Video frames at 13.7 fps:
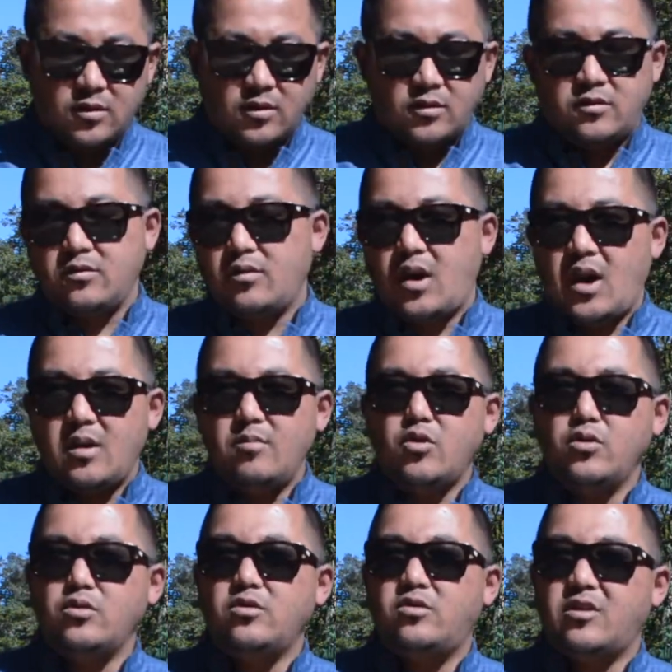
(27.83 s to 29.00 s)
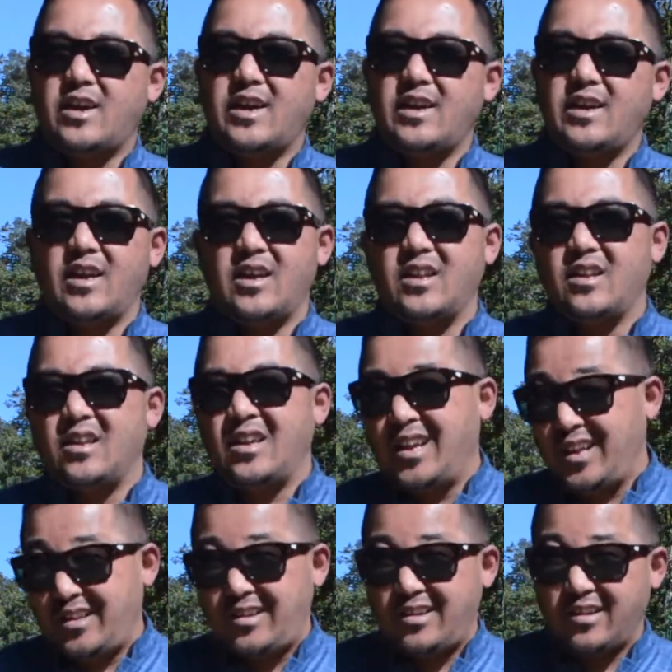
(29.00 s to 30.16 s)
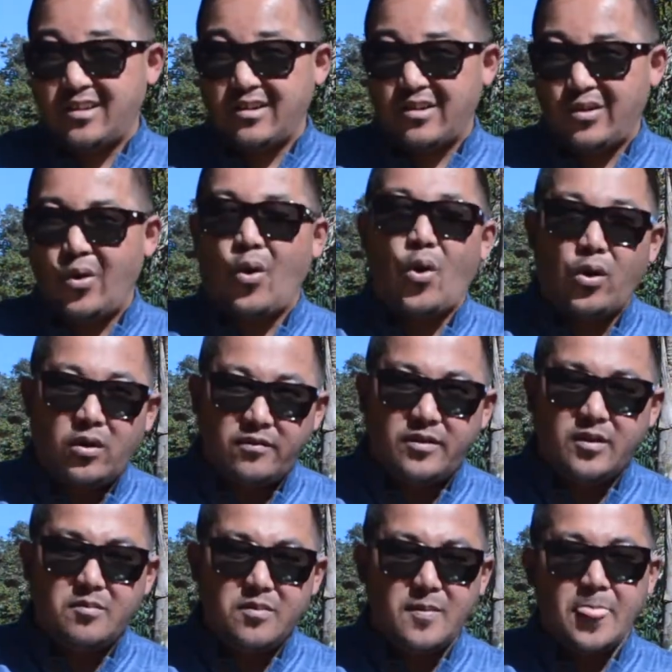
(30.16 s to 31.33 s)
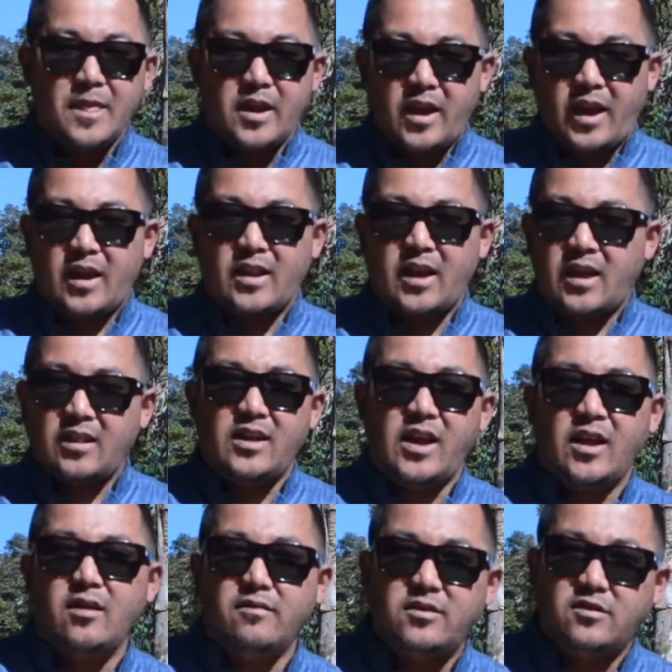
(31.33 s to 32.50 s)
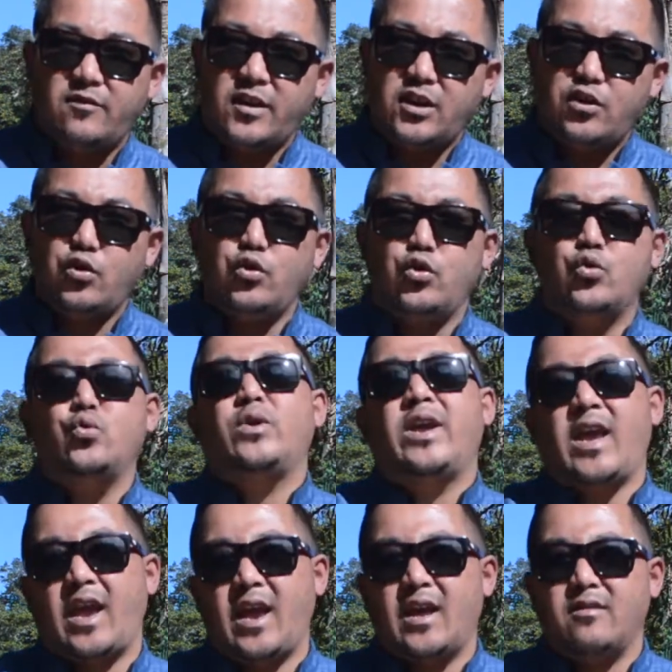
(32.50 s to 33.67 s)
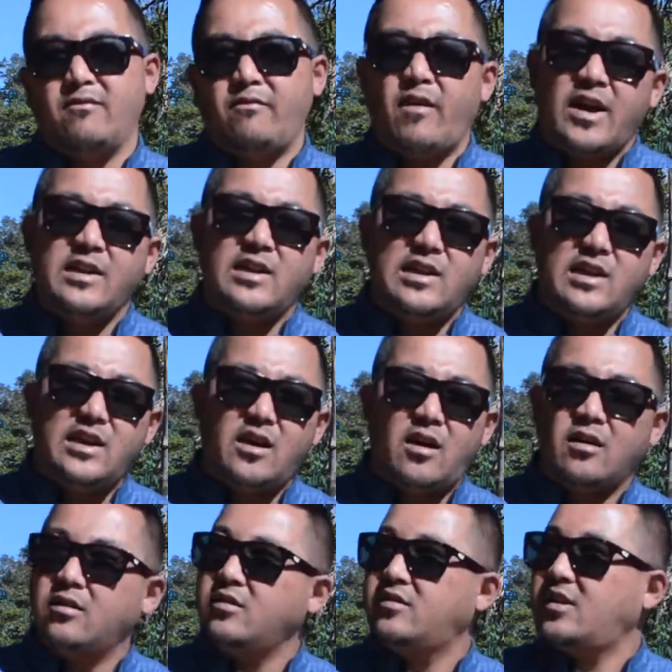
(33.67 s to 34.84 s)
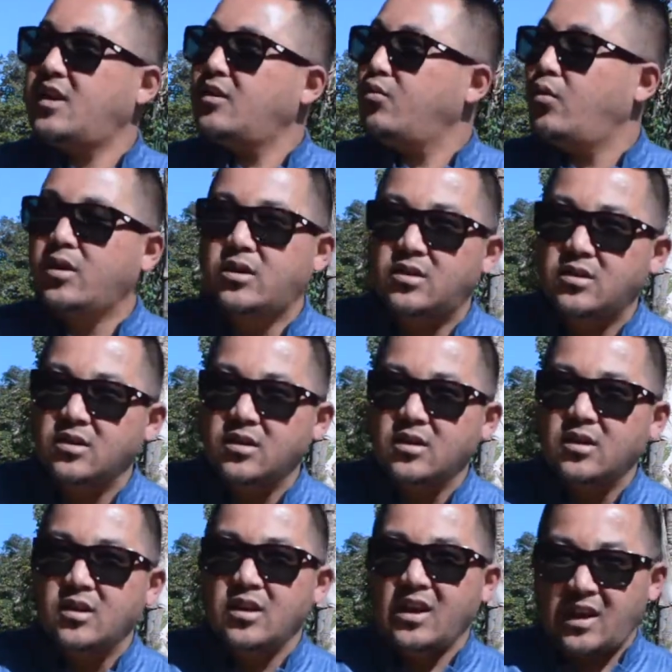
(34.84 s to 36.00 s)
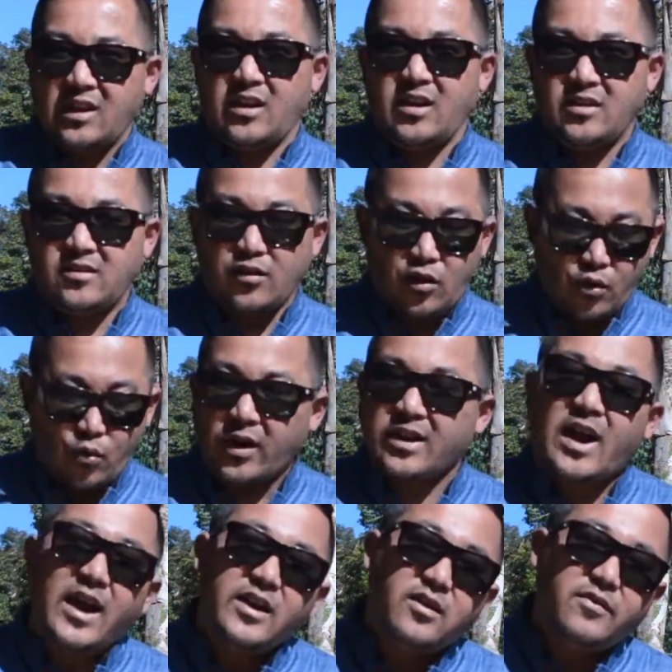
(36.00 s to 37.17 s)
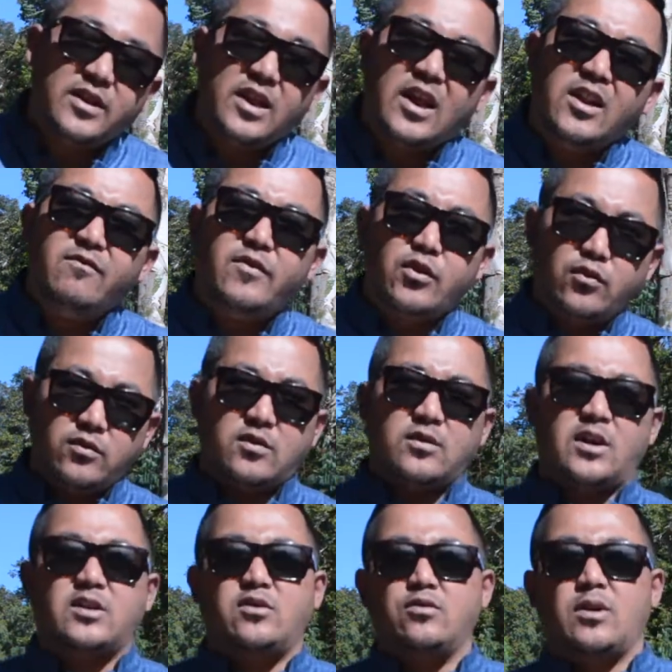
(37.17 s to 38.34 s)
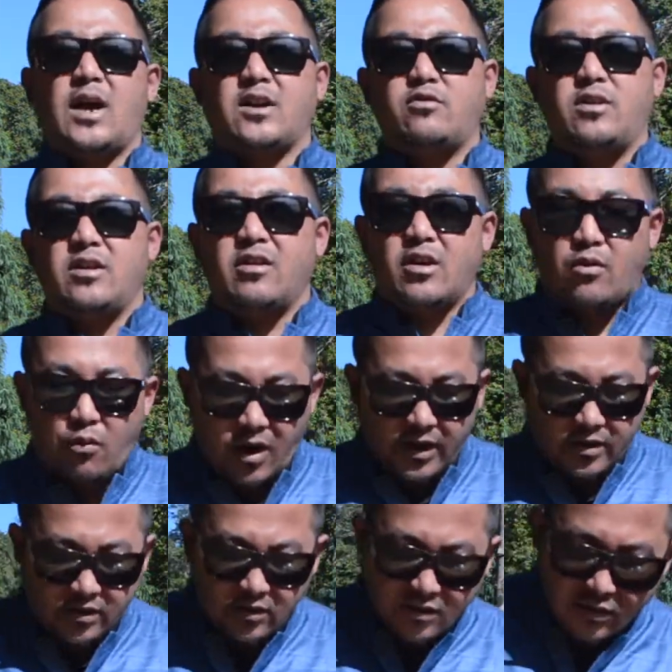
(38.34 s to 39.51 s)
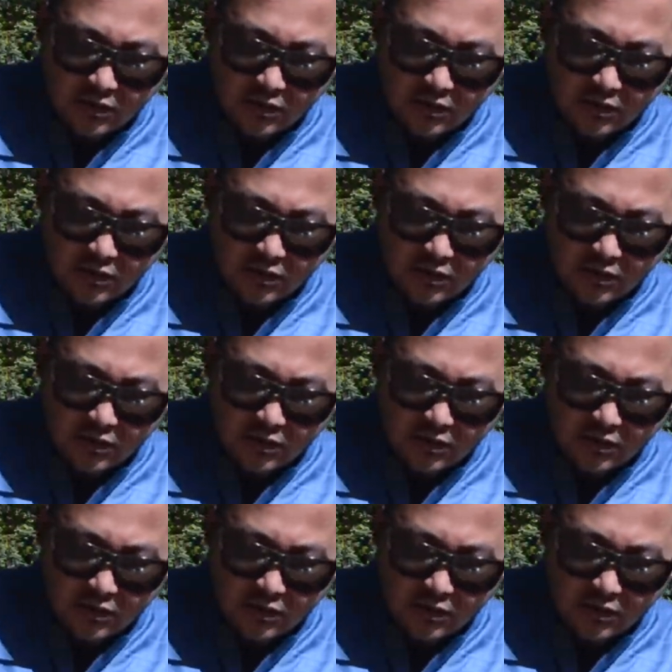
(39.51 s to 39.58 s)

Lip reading: So I'm going to try and hit all of them, and at the end of this video you can finally understand what it is or what kind of an infuser that you would actually require